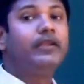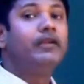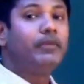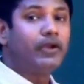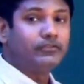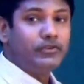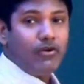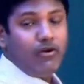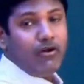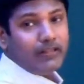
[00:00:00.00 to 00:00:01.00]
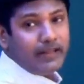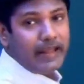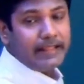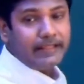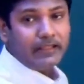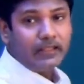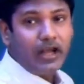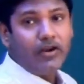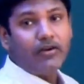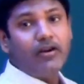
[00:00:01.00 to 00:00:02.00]
Because we know all the length
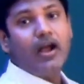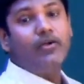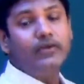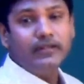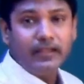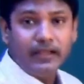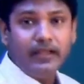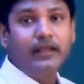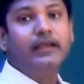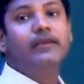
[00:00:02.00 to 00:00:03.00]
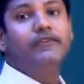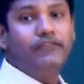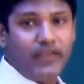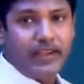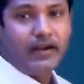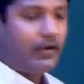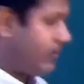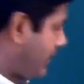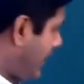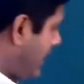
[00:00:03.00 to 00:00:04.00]
around the figure,
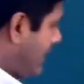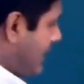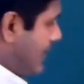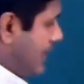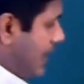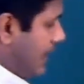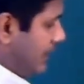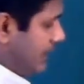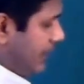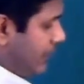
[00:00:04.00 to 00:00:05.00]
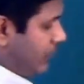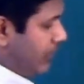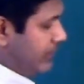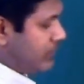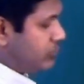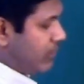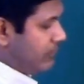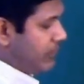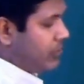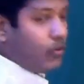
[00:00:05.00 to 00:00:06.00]
okay? Not including this
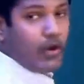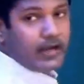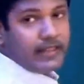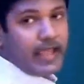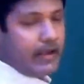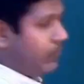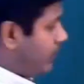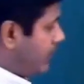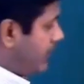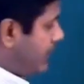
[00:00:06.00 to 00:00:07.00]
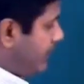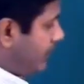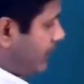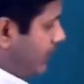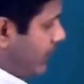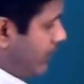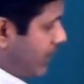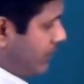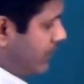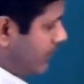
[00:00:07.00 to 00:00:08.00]
one. We don't want that. Only
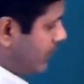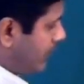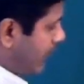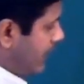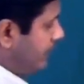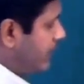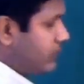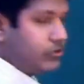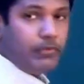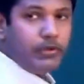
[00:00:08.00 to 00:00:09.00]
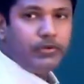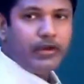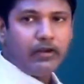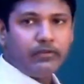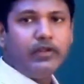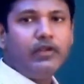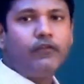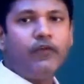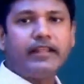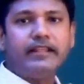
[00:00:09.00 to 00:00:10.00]
around it, okay? So what do we do now?
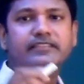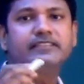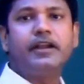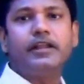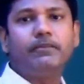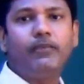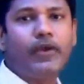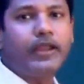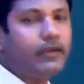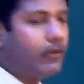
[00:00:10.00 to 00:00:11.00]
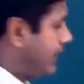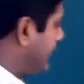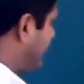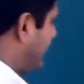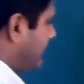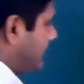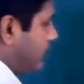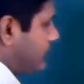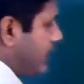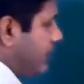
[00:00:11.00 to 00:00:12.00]
Find the starting point. Okay, let's say this is
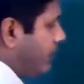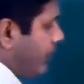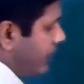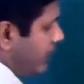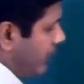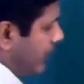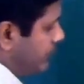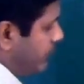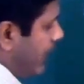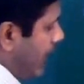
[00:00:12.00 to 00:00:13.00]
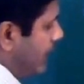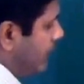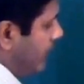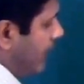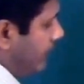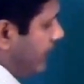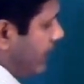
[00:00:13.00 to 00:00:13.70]
our starting point. Okay, let's put A to that.